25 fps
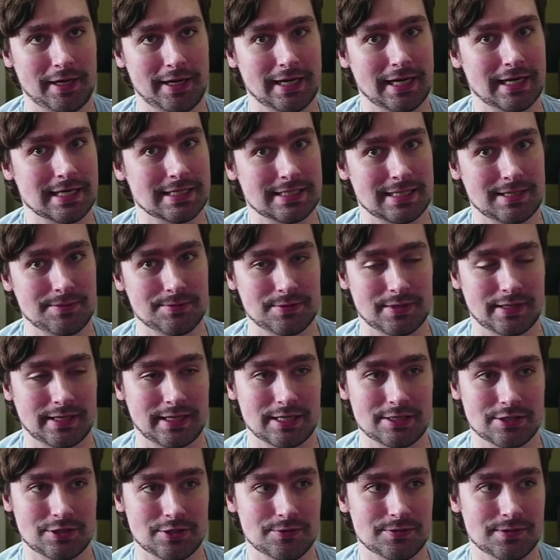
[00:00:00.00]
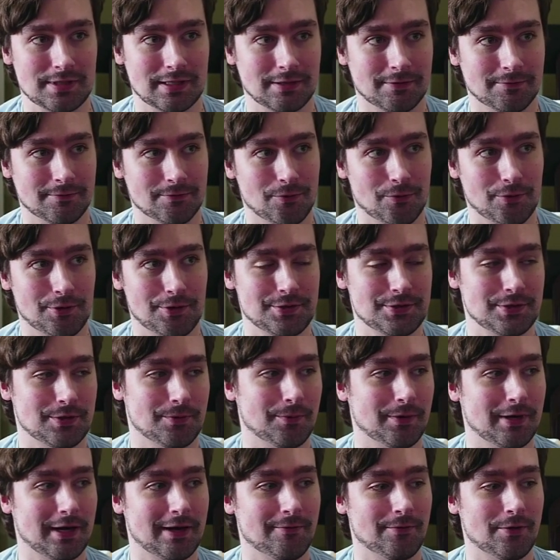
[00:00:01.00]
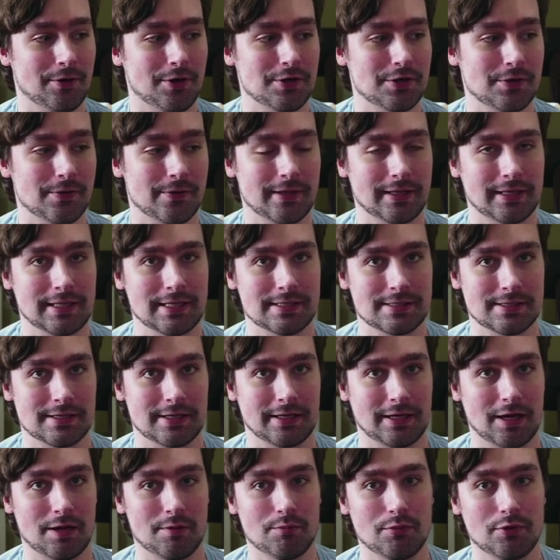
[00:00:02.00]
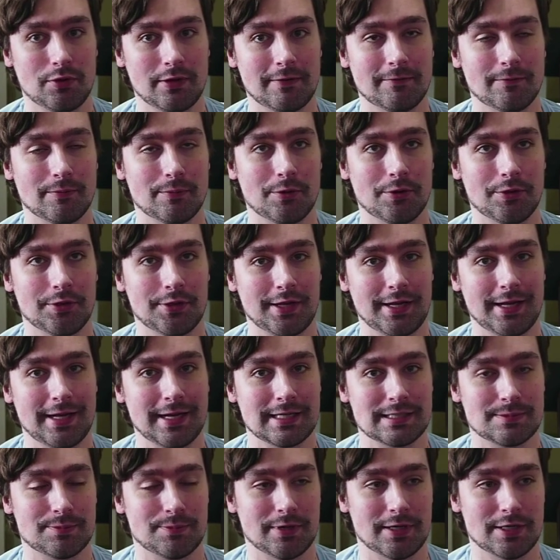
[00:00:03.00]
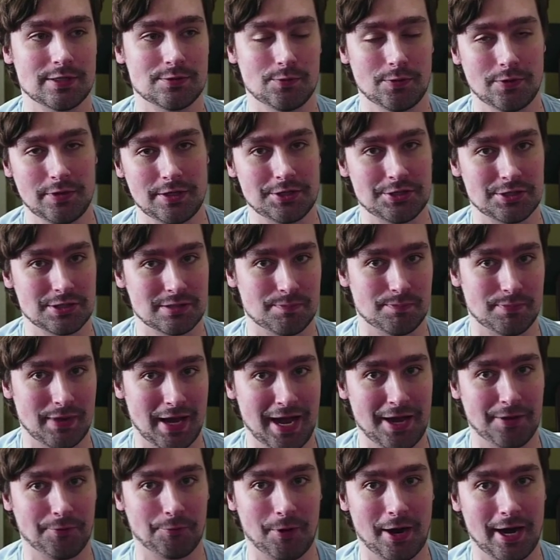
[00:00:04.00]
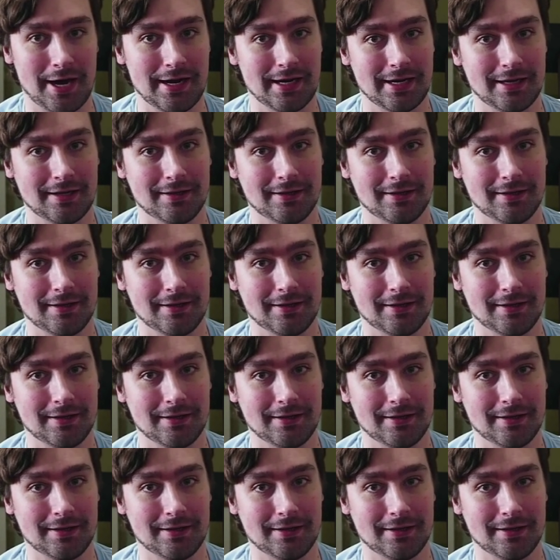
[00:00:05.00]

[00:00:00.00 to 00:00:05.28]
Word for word: It seems like he's using the force or whatever, doing these like unbelievable things, but it's really just bad writing.